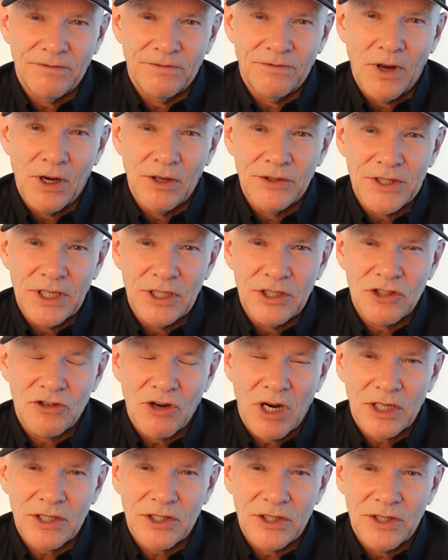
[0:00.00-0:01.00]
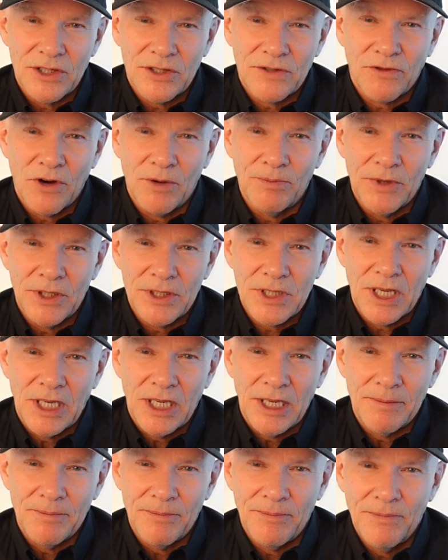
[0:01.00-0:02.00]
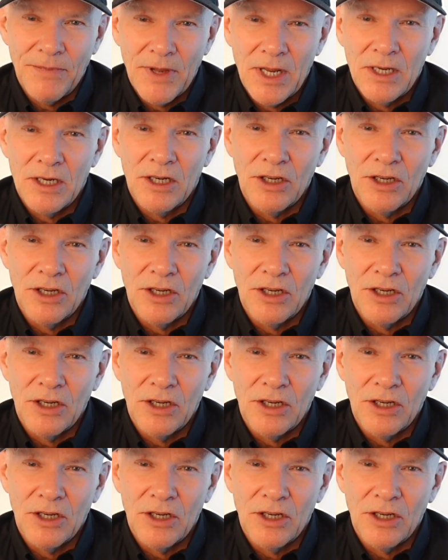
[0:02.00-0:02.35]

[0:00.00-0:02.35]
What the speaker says: follows instructions from the team